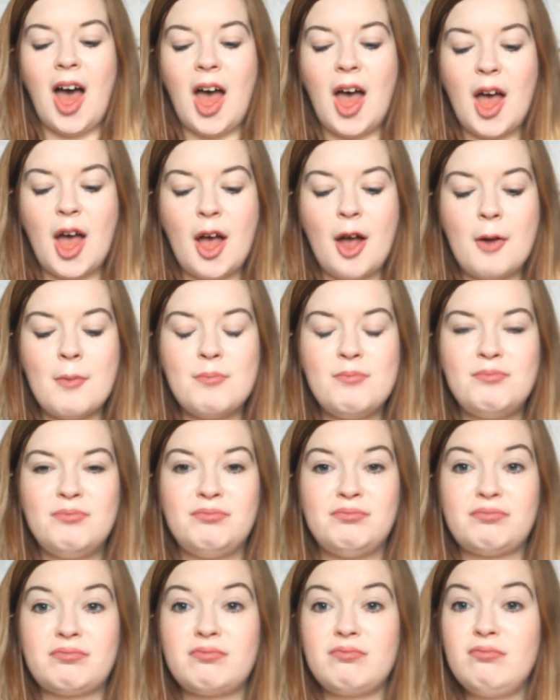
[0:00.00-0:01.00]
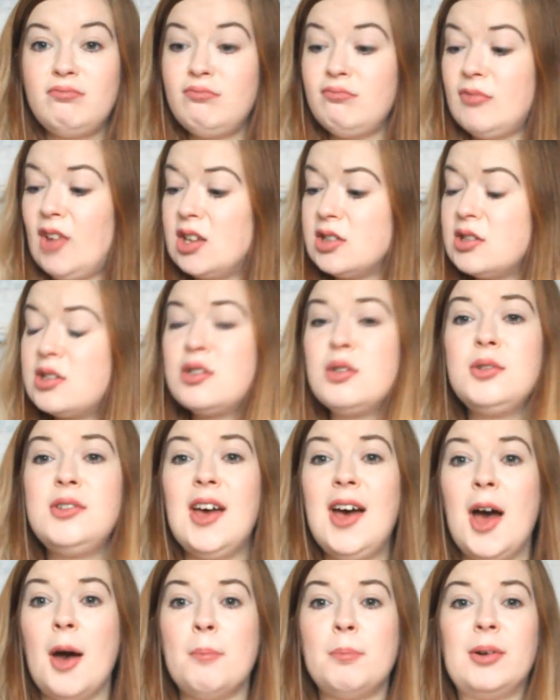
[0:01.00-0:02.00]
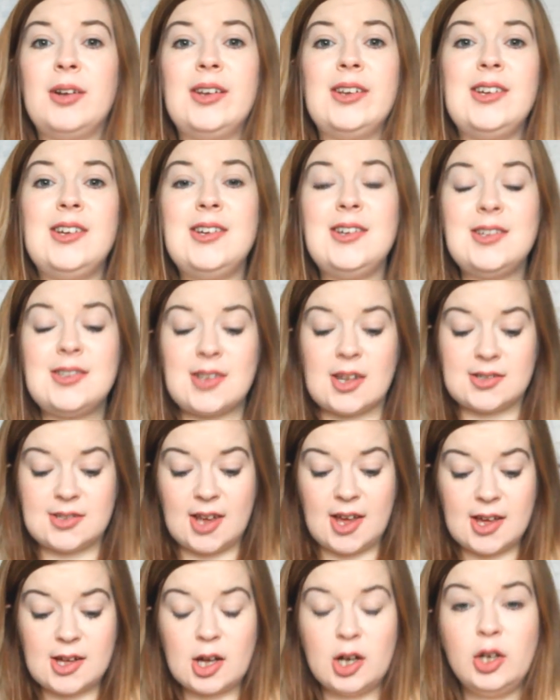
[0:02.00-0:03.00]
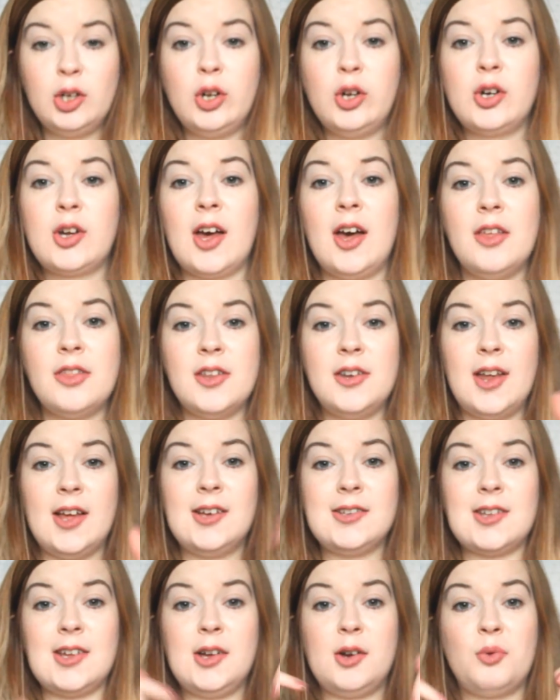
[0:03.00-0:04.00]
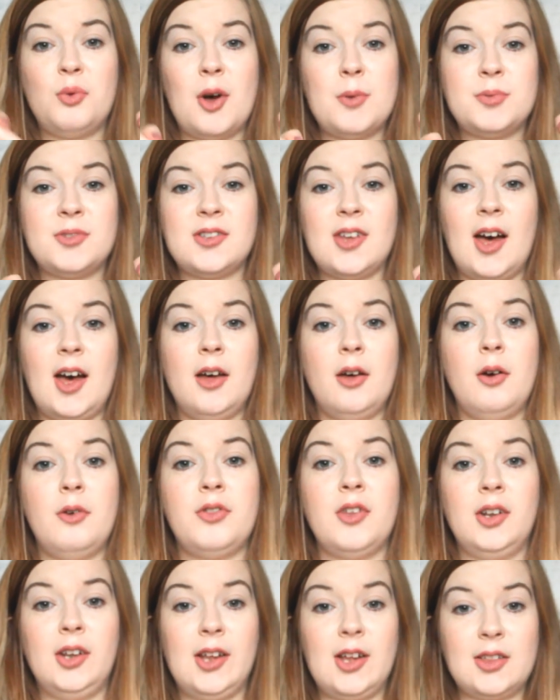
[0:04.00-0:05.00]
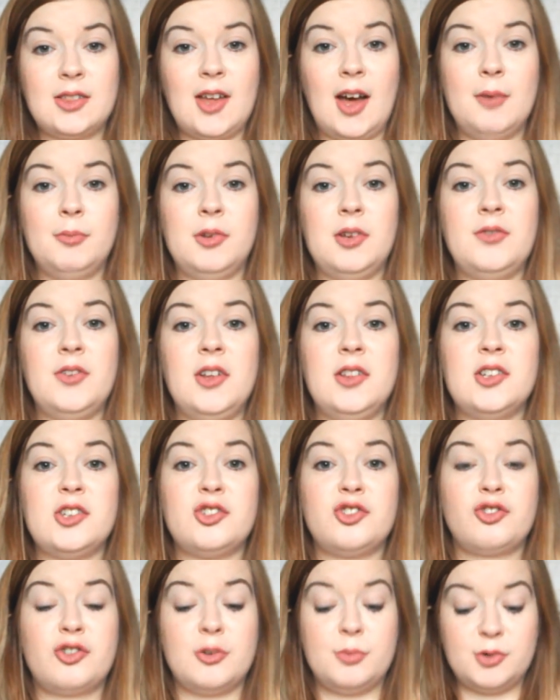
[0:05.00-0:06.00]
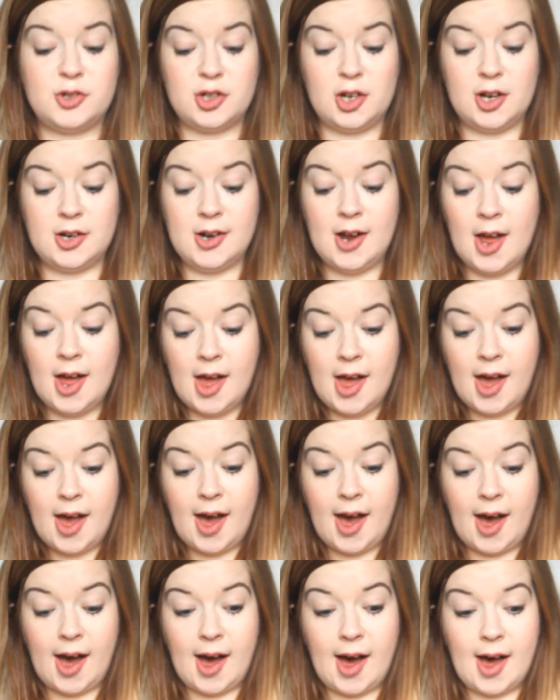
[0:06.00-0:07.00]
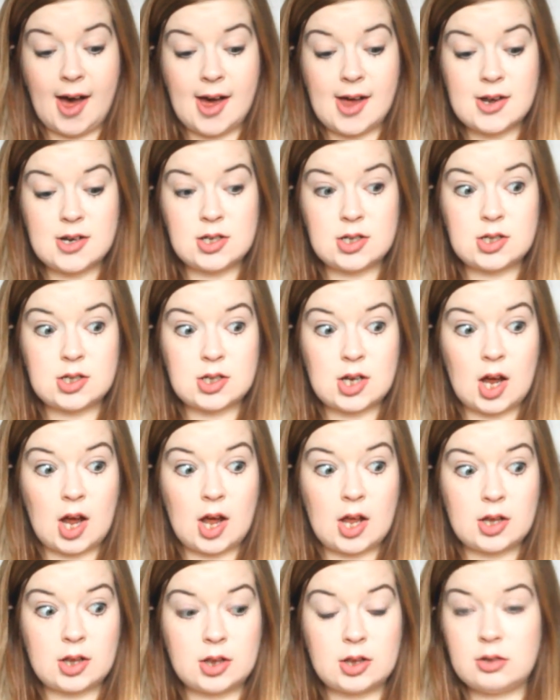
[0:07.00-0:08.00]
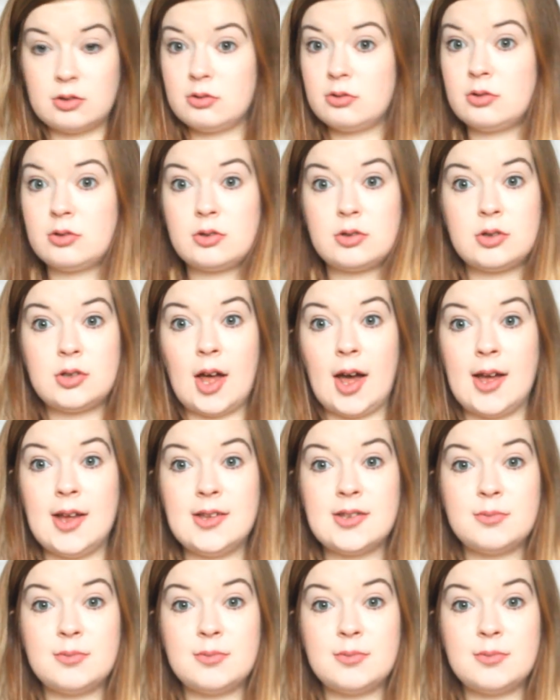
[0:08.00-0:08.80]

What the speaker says: So yeah, please take a look at the Nails Inc. website with the link that I'm leaving in the description, and that